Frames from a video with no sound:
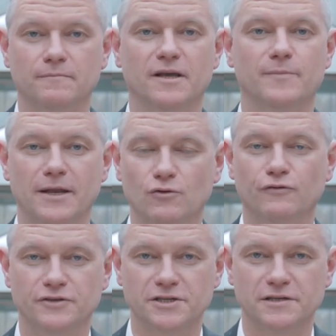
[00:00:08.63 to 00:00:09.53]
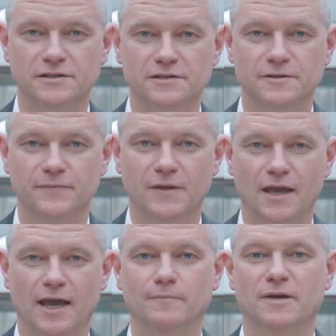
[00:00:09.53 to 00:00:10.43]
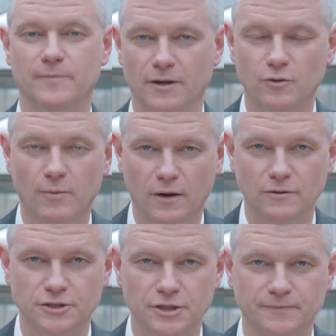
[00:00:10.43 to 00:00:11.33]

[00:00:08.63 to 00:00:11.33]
mathematical physics, and mathematical biology.